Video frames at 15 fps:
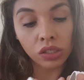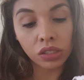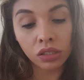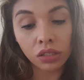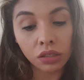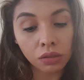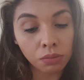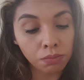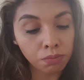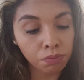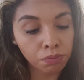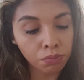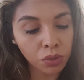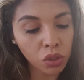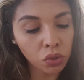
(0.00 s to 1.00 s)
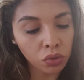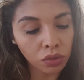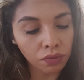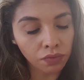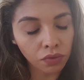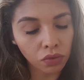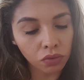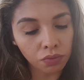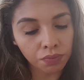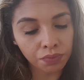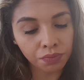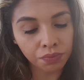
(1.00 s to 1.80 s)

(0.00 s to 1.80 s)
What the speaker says: This is beautiful.